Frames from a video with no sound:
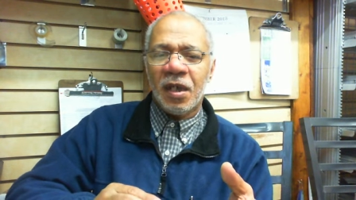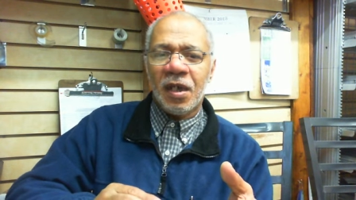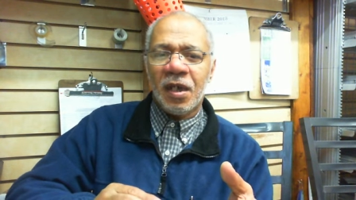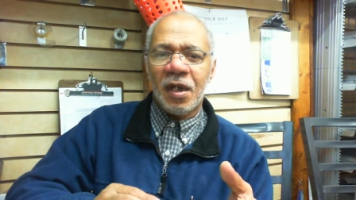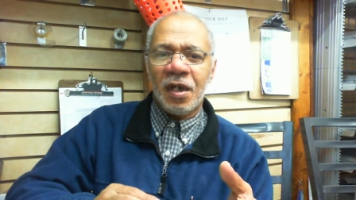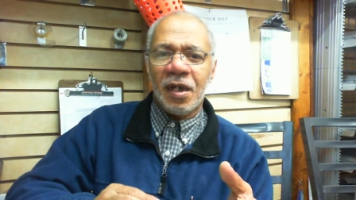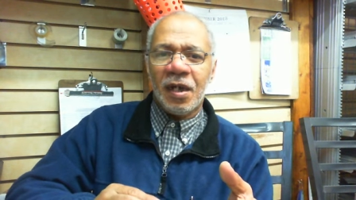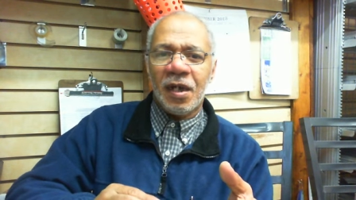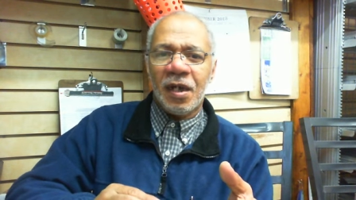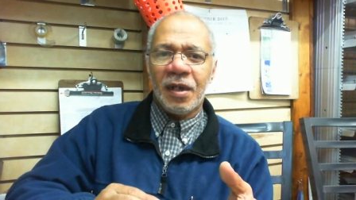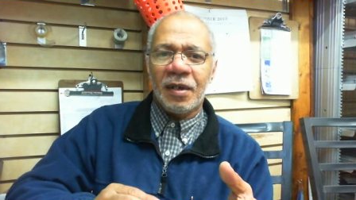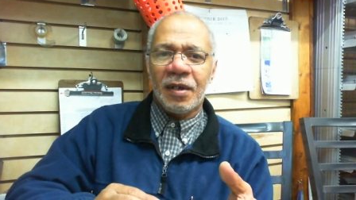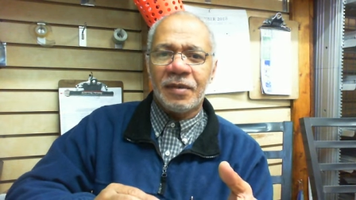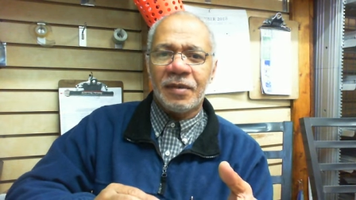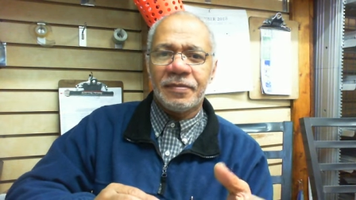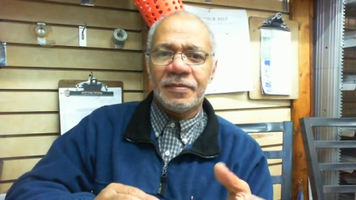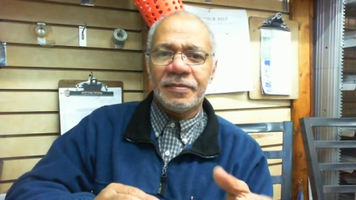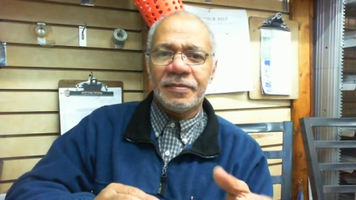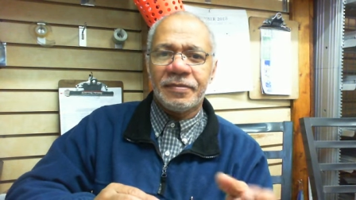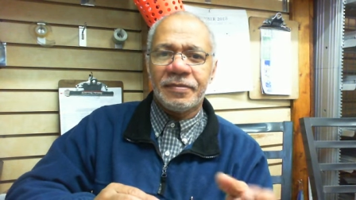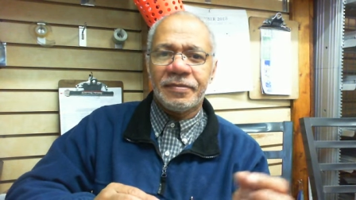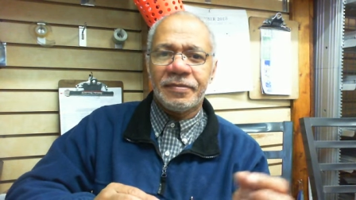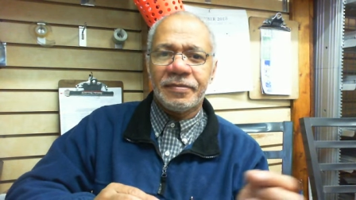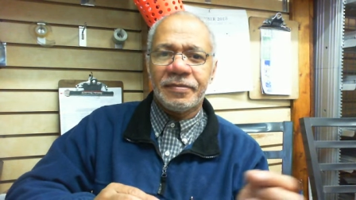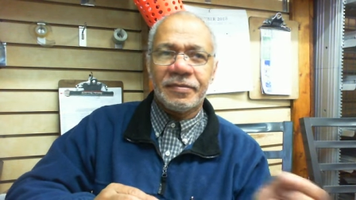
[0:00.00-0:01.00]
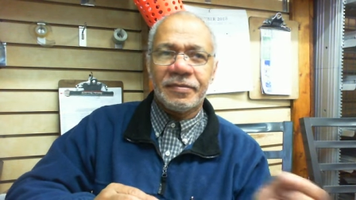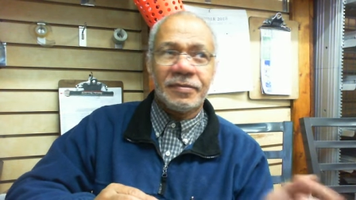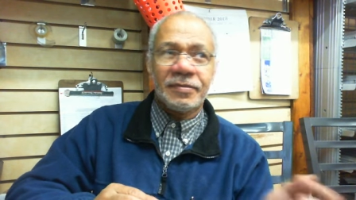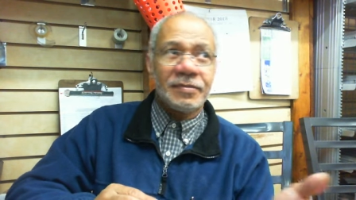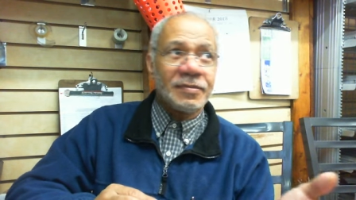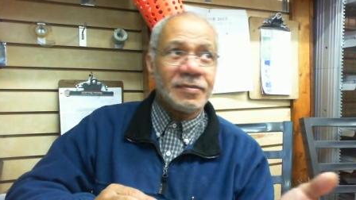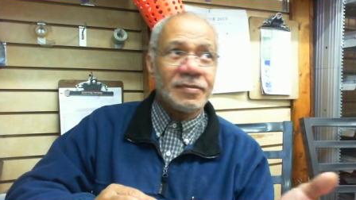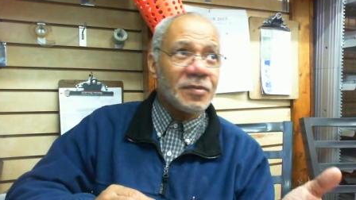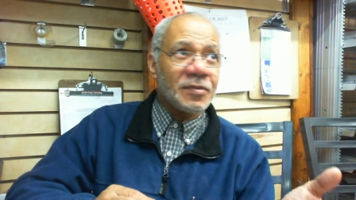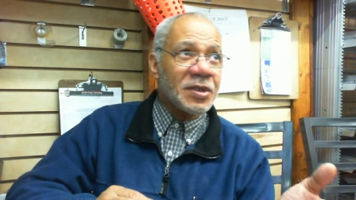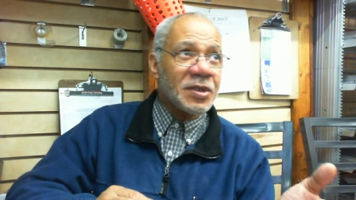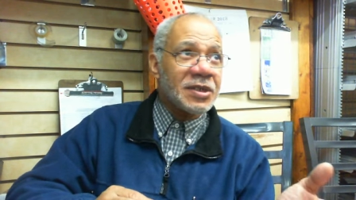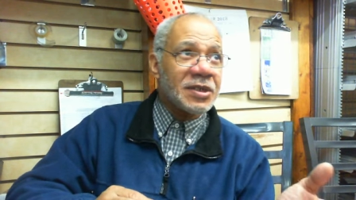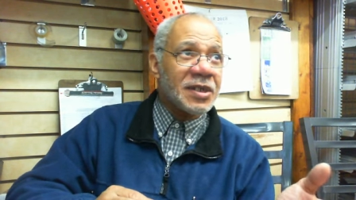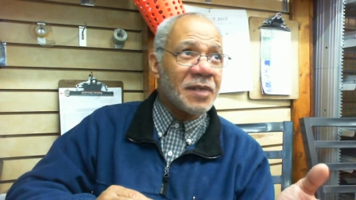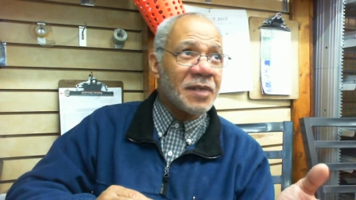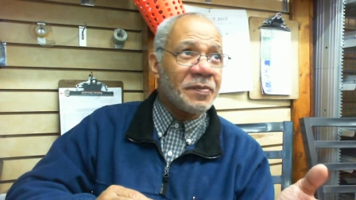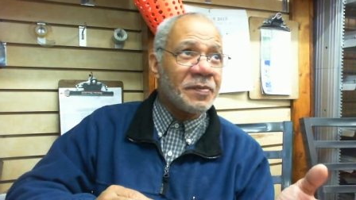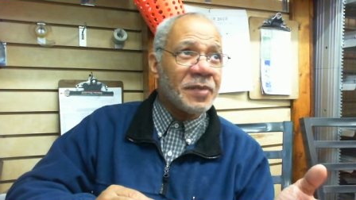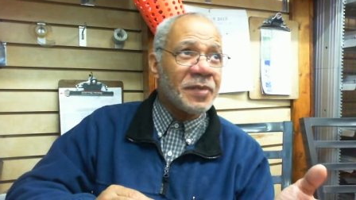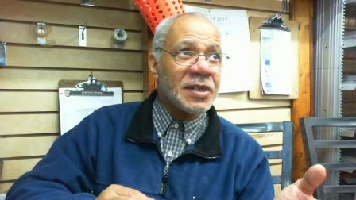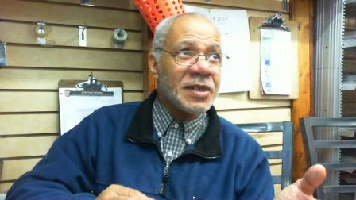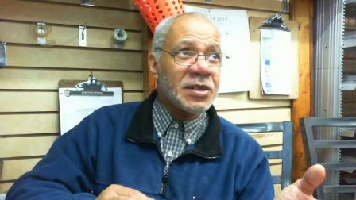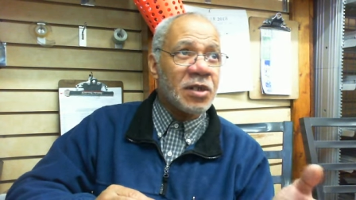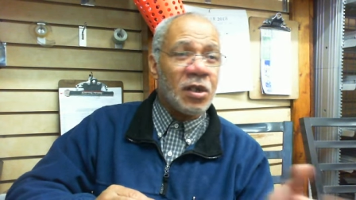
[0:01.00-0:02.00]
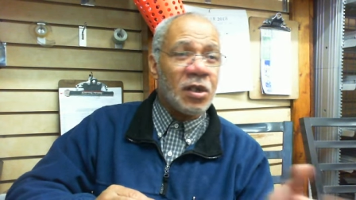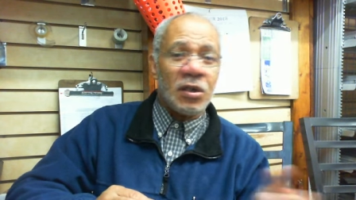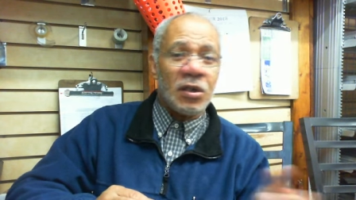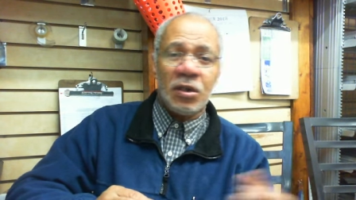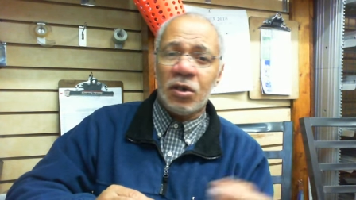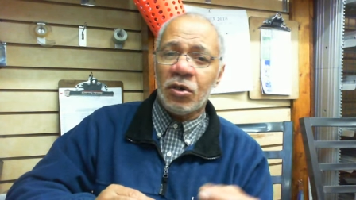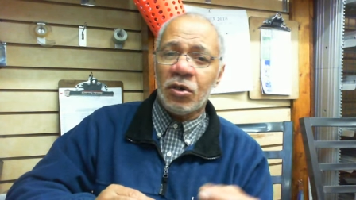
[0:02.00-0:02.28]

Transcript: Uh, what's that place called?